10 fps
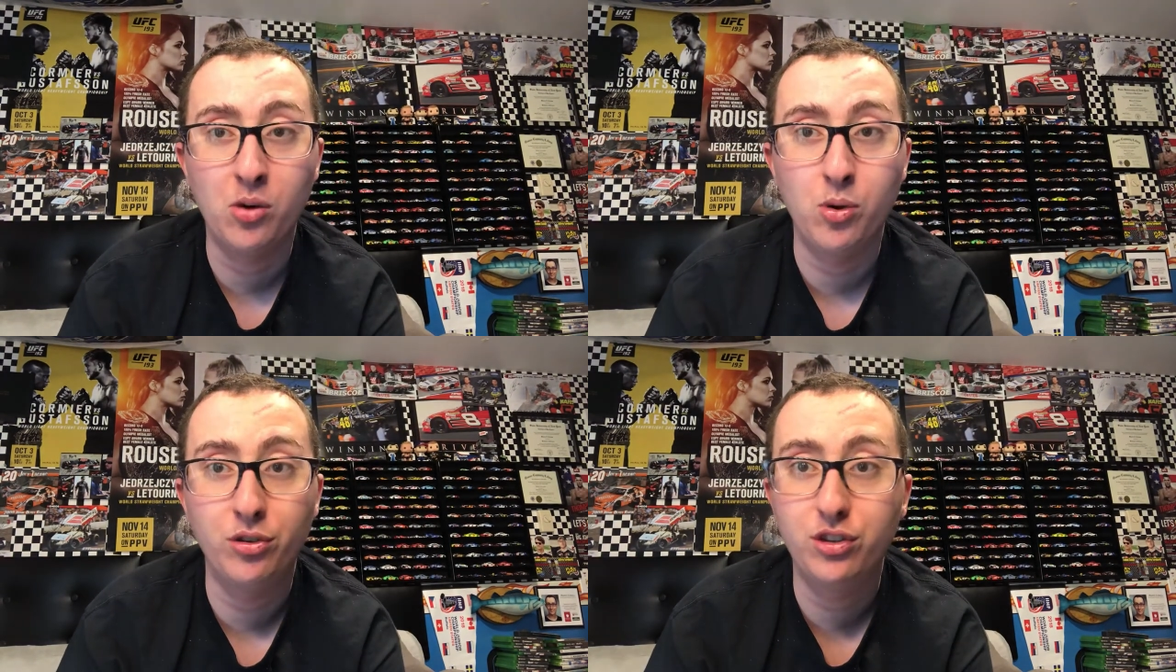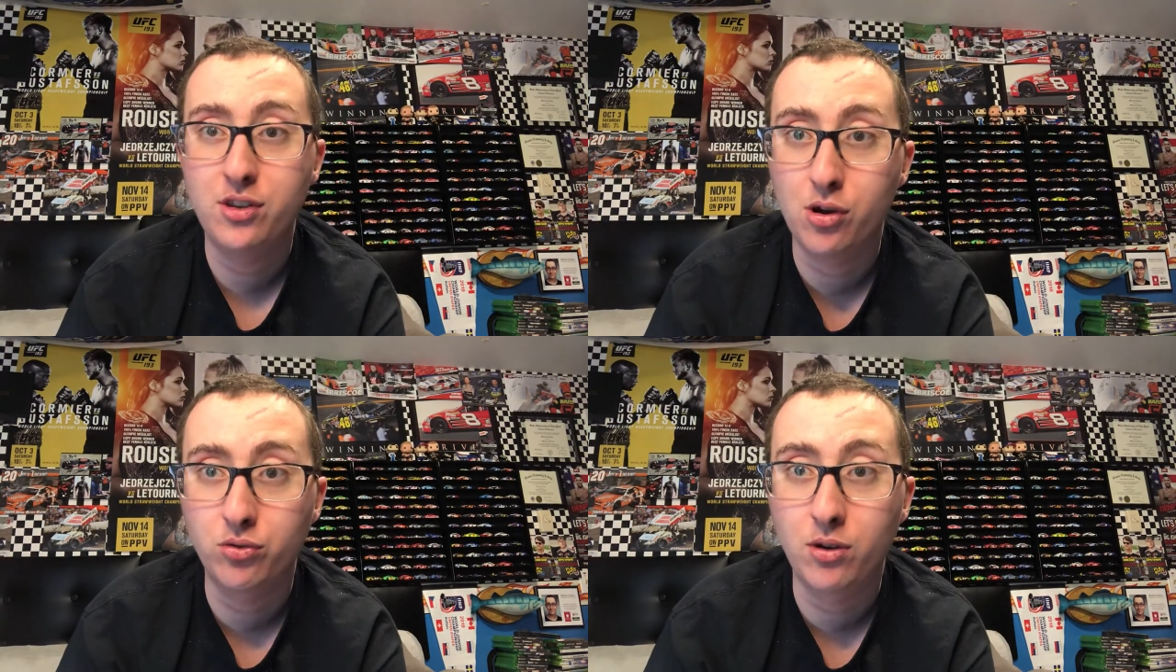will
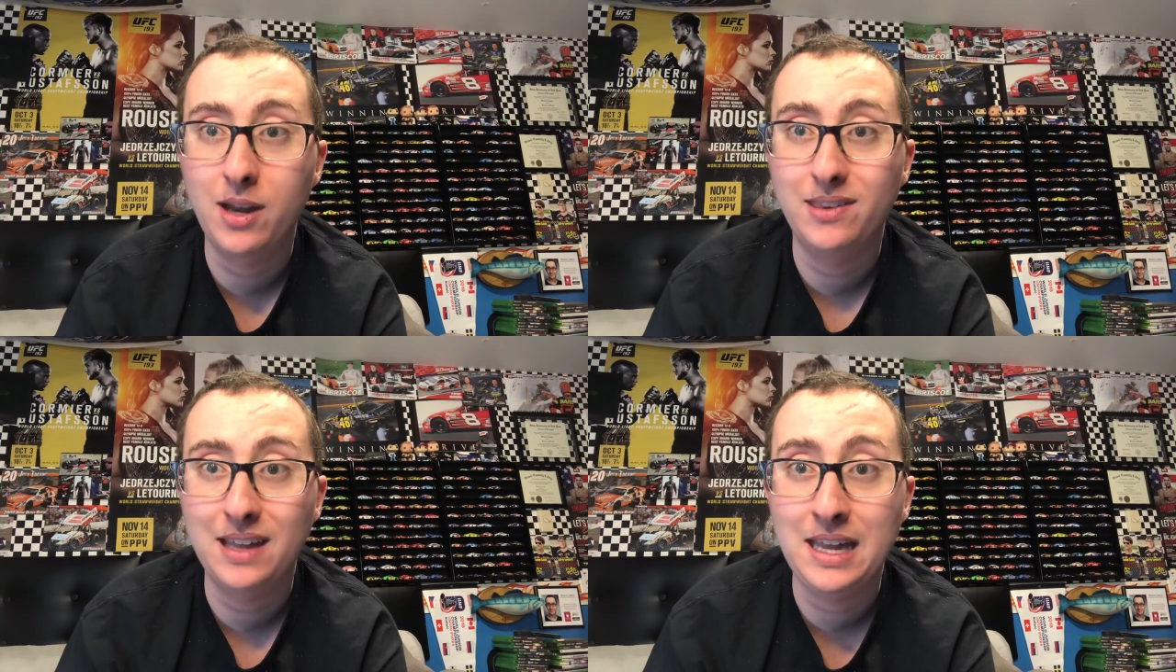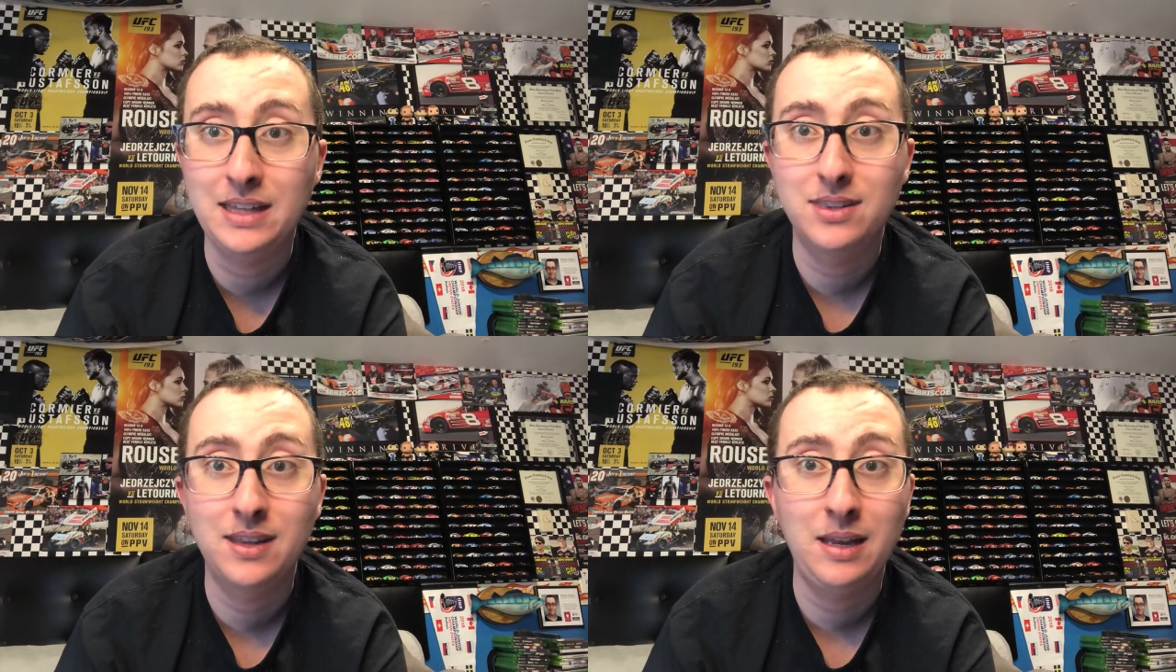still race in
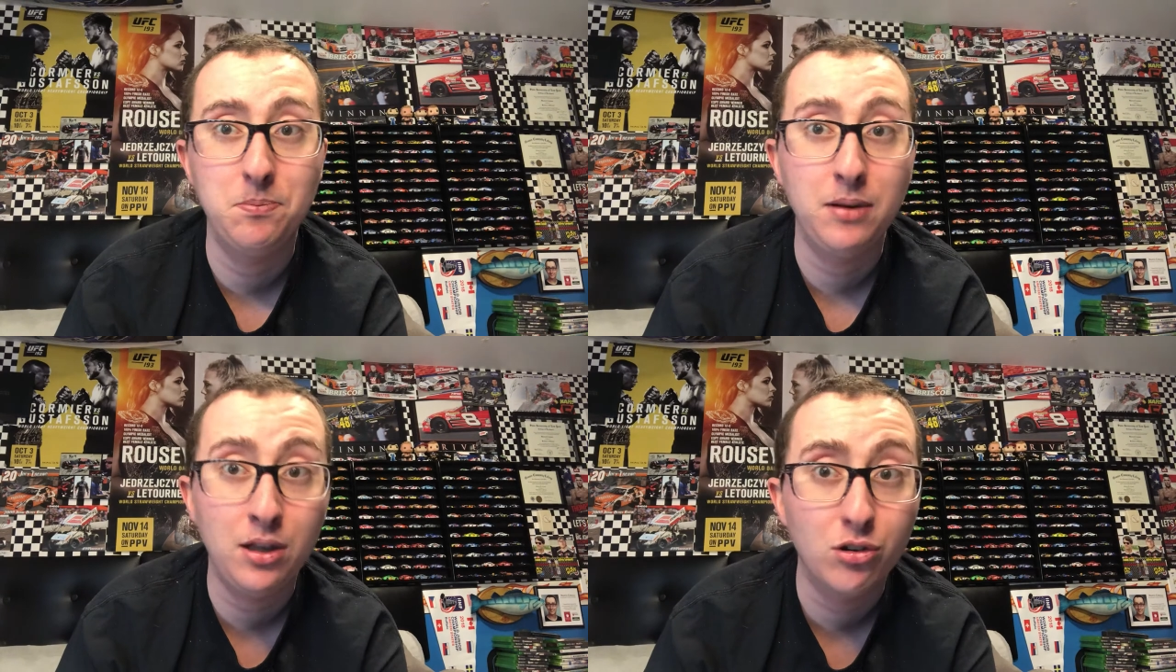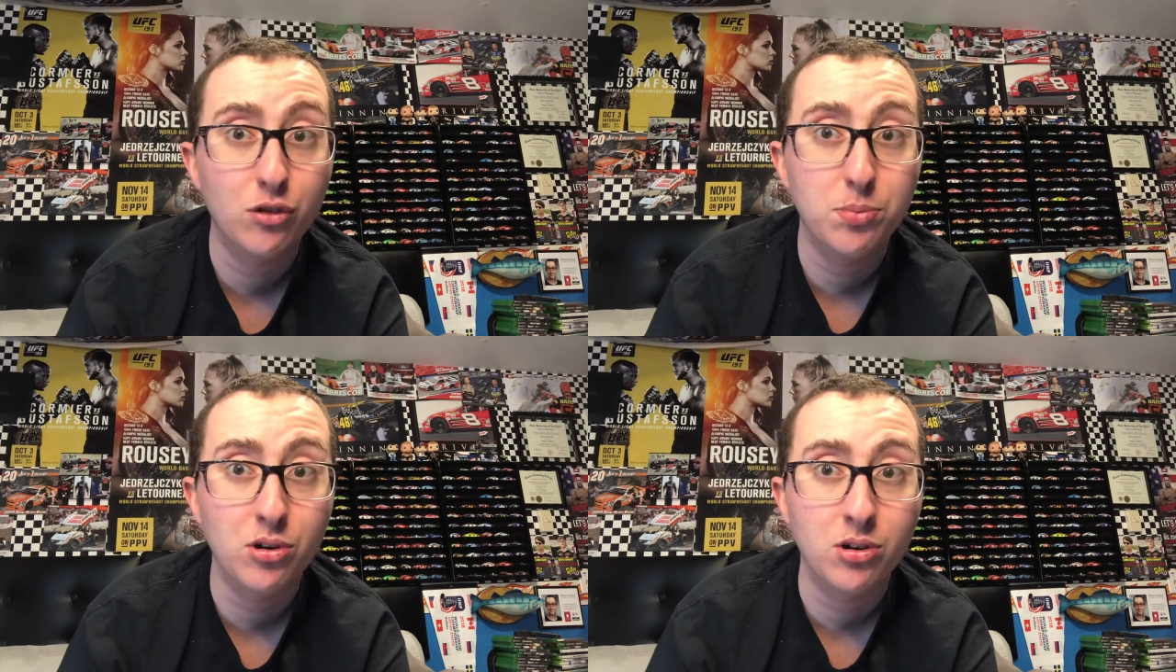St.
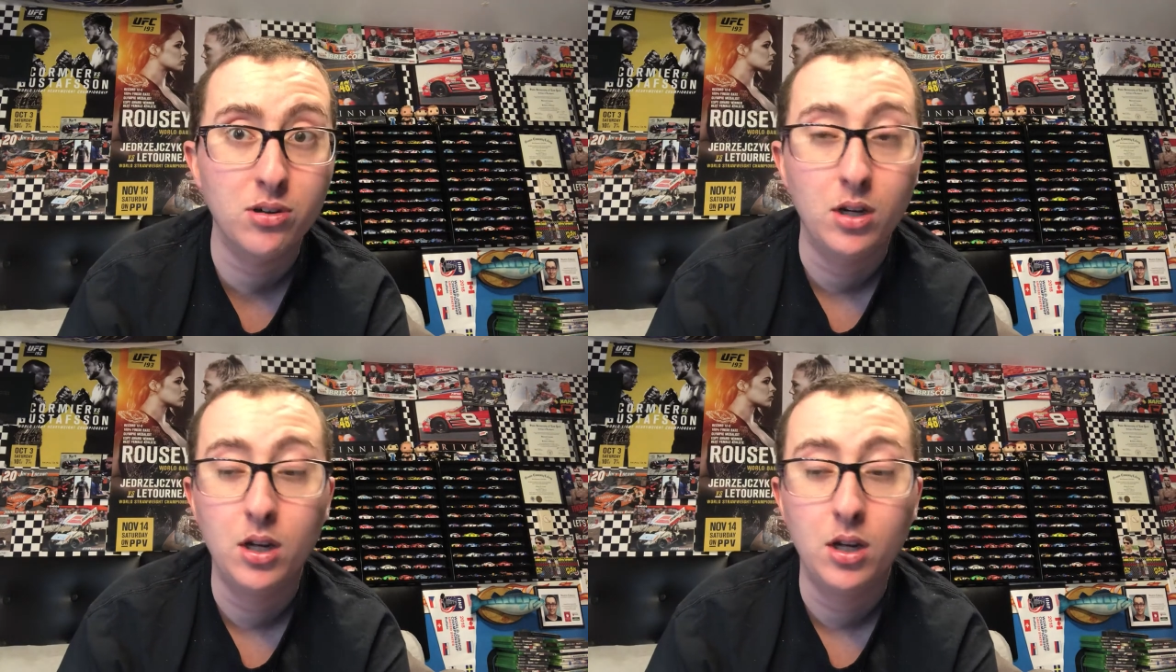Petersburg.